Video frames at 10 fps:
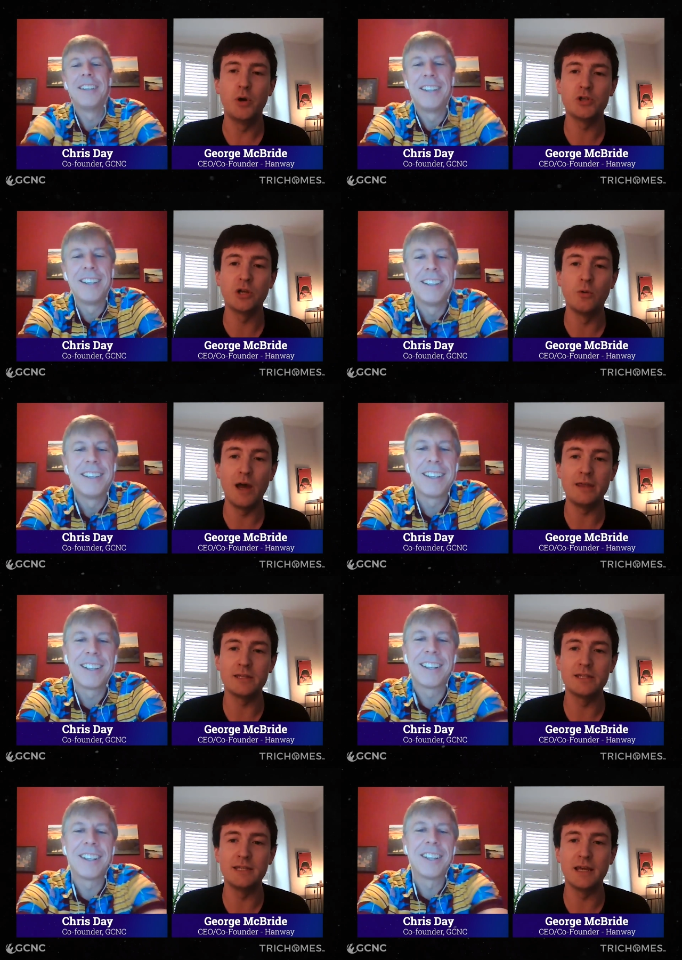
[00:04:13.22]
Speaker 1: pushing
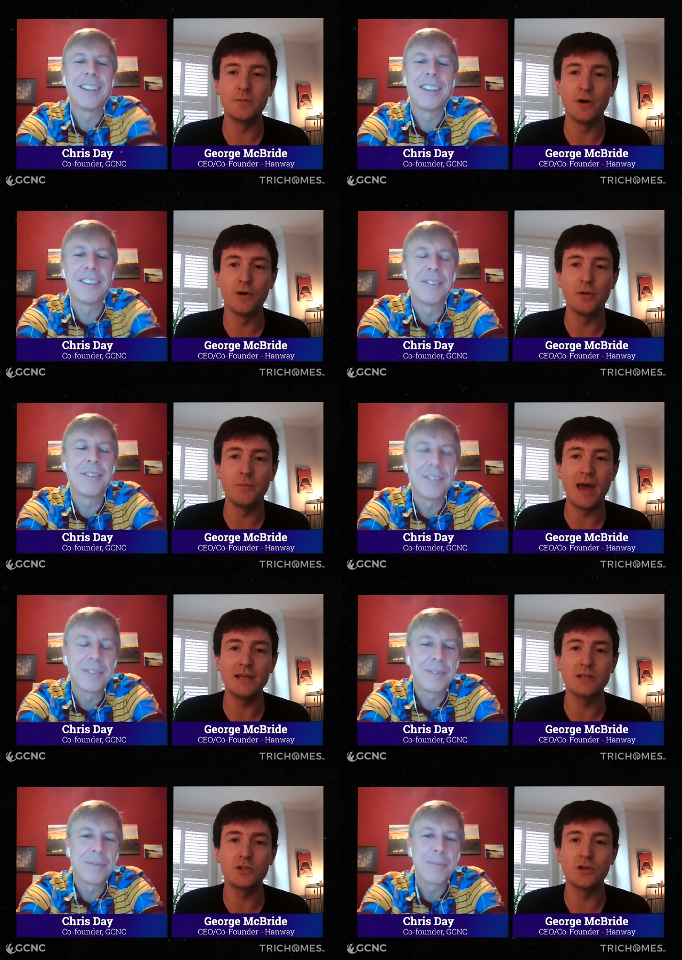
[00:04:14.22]
away the stigma and
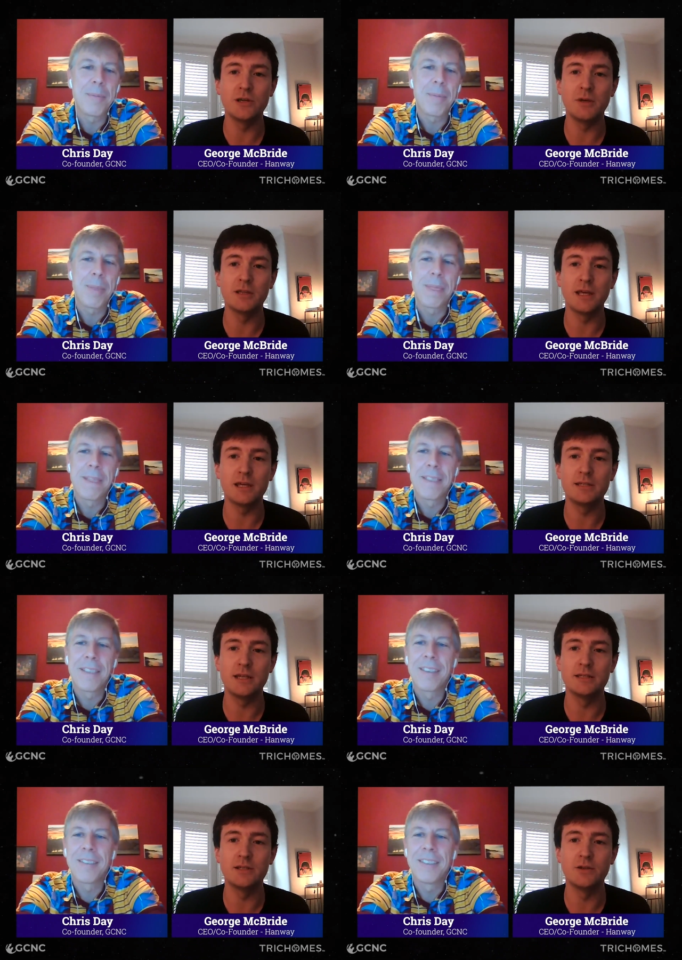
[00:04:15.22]
mainstreaming
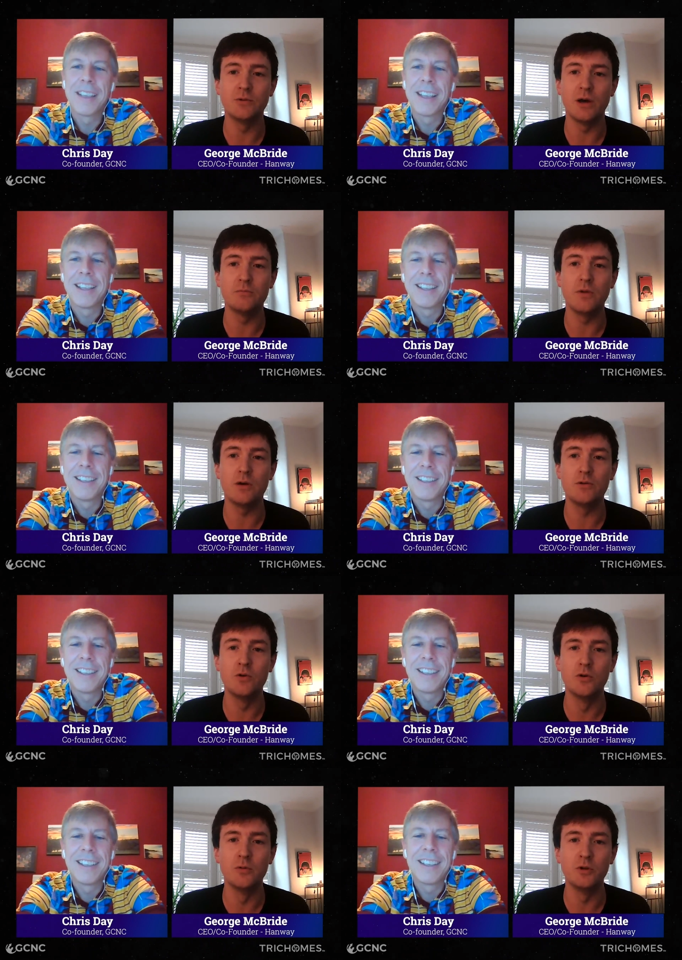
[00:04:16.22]
this into a,
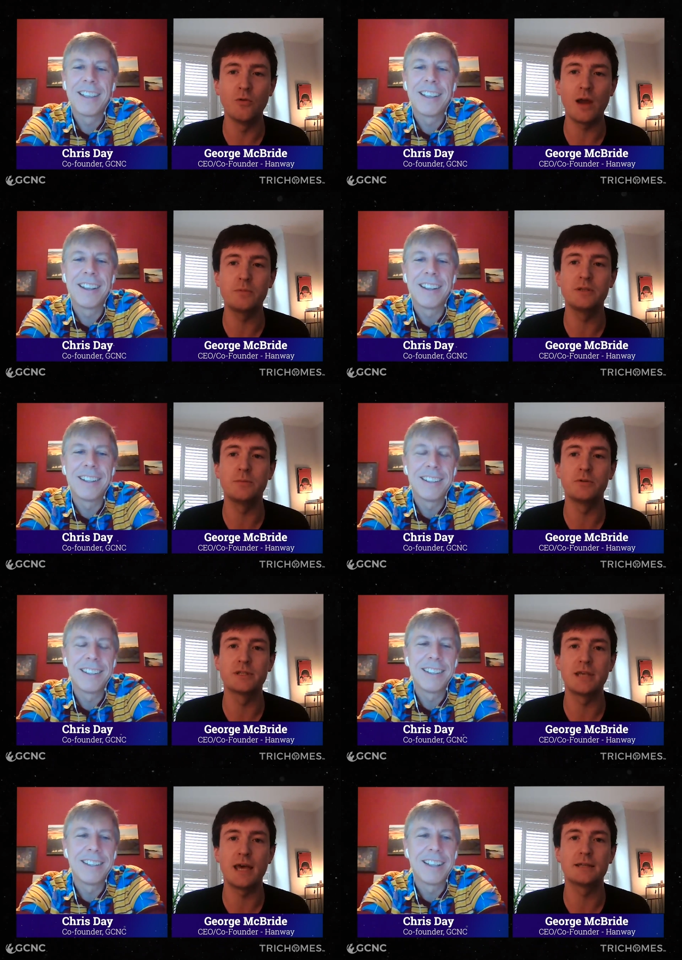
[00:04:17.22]
a normal,
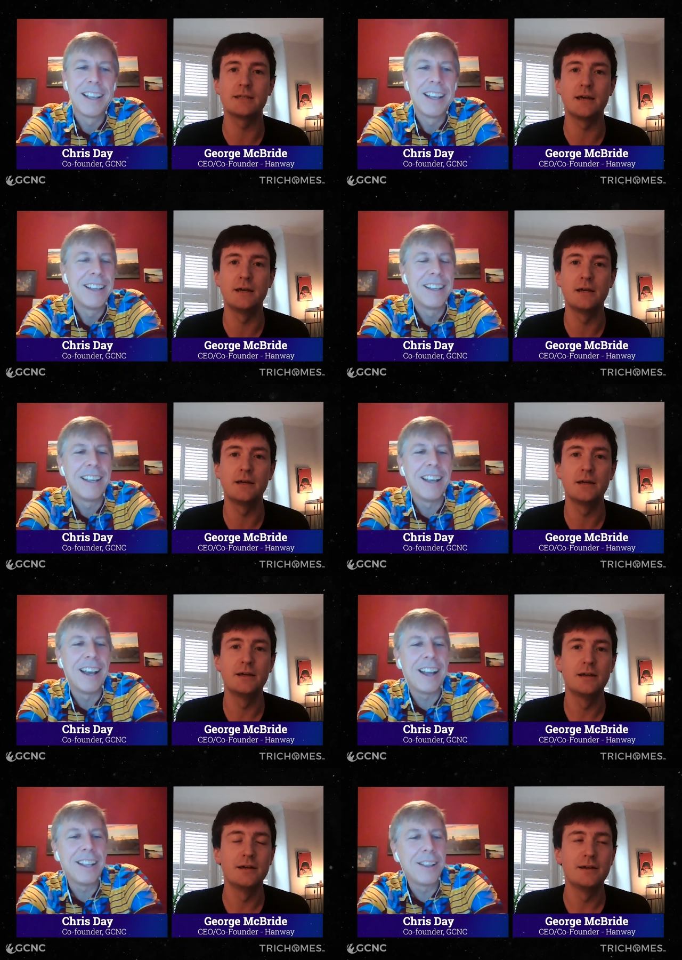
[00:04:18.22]
reputable sector.
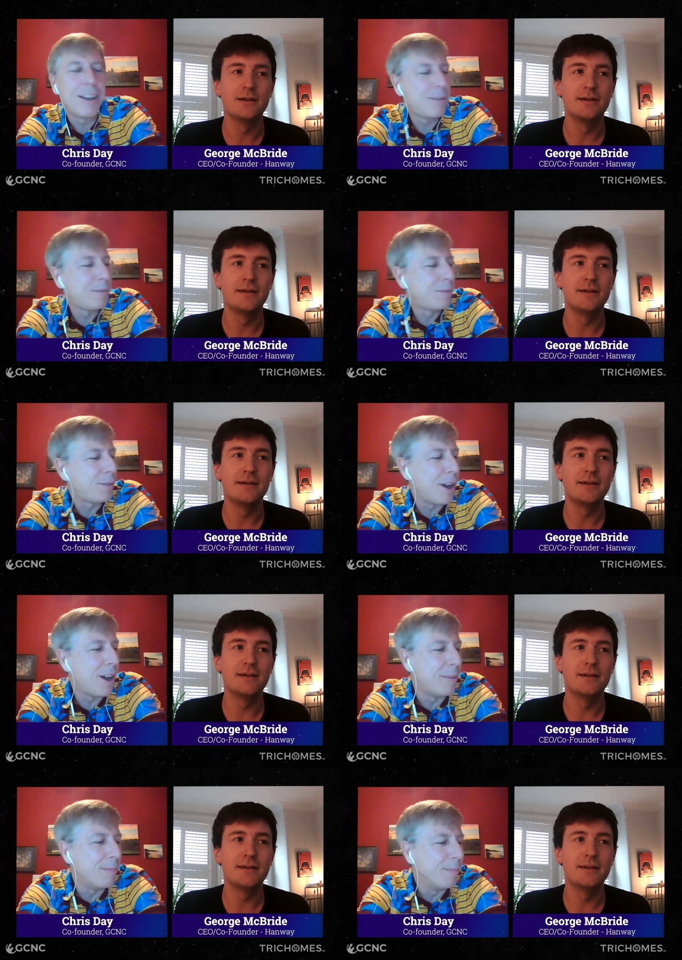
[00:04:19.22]
Speaker 2: I love
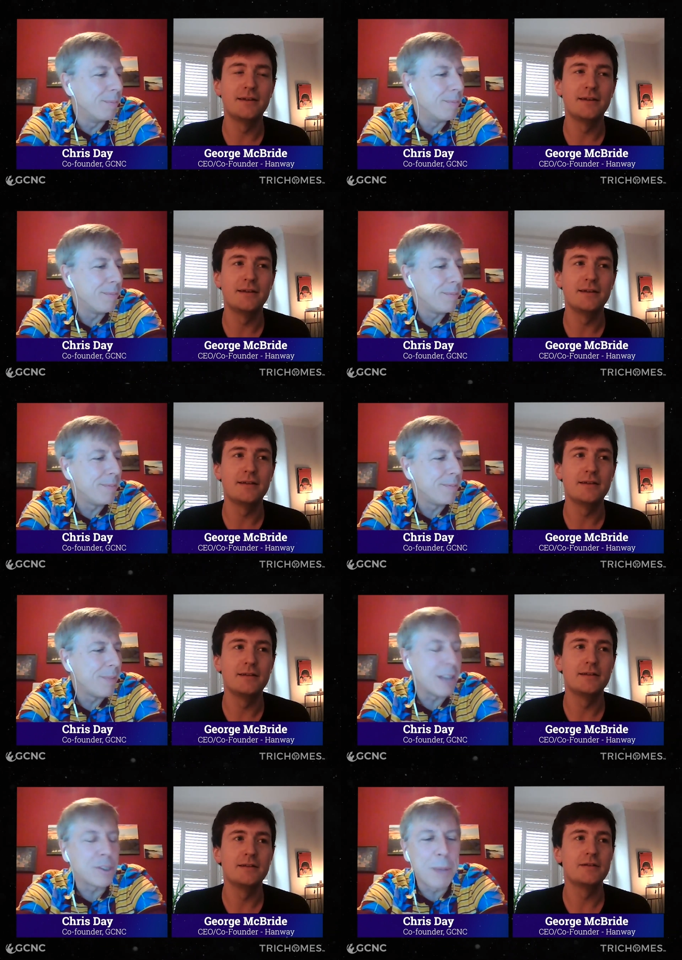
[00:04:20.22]
um,
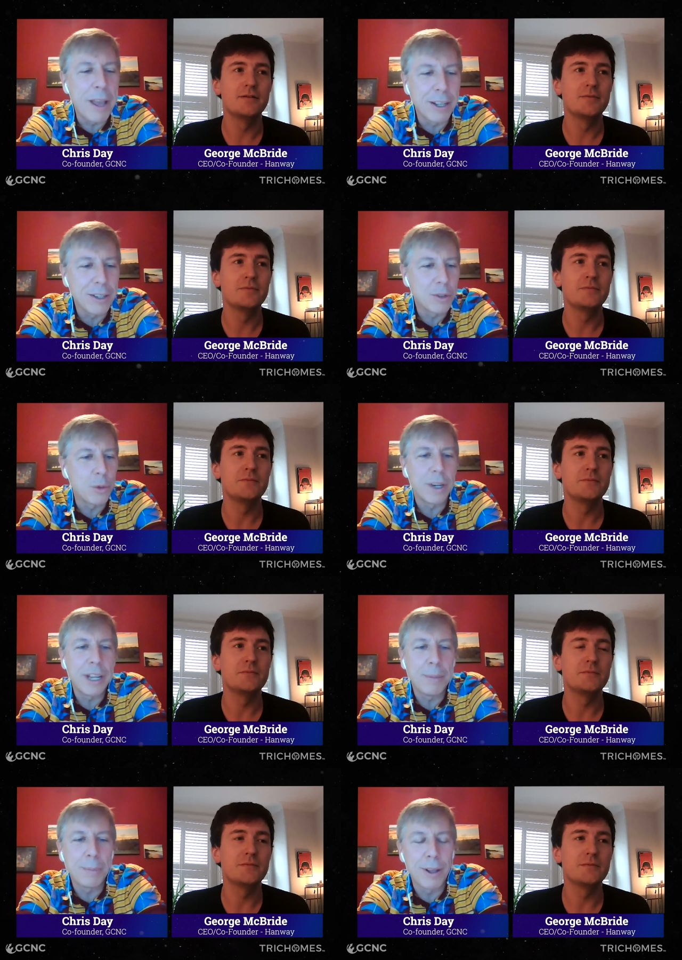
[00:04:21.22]
I spent
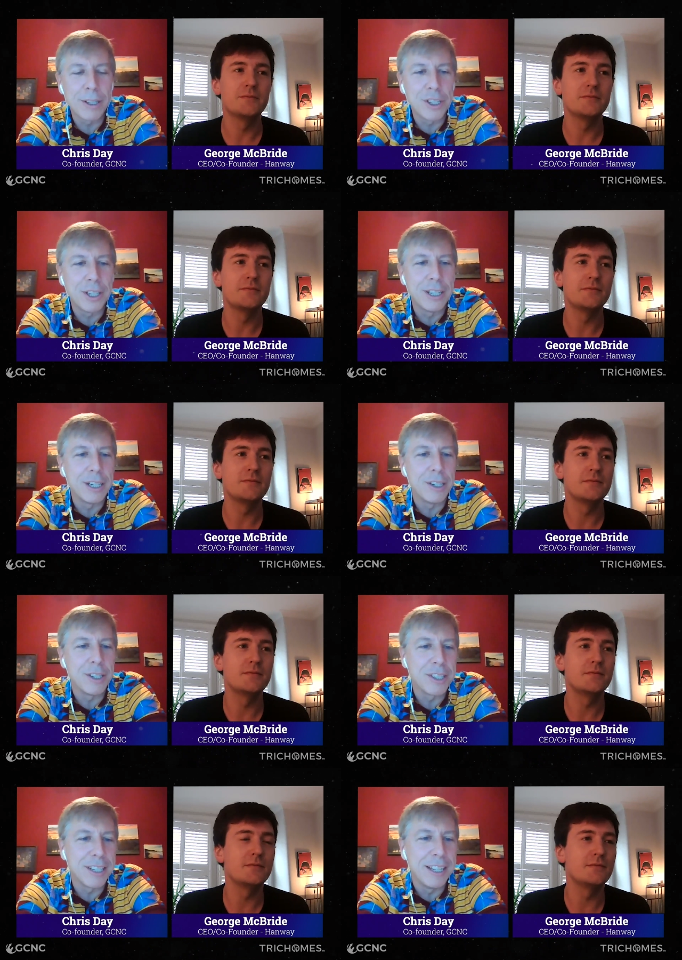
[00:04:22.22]
20 plus
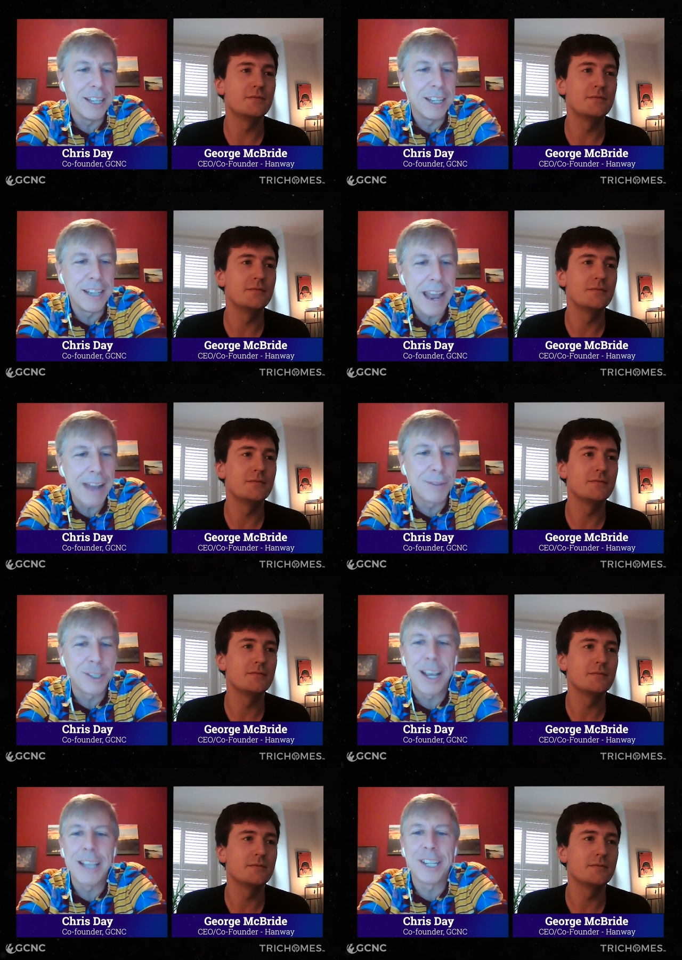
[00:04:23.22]
years in
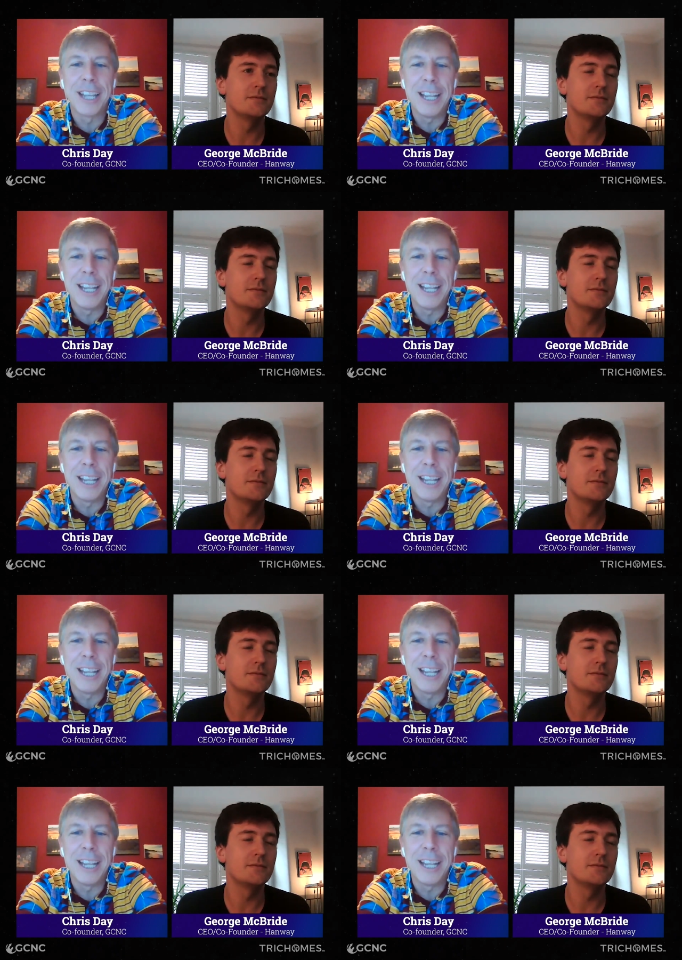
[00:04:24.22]
advertising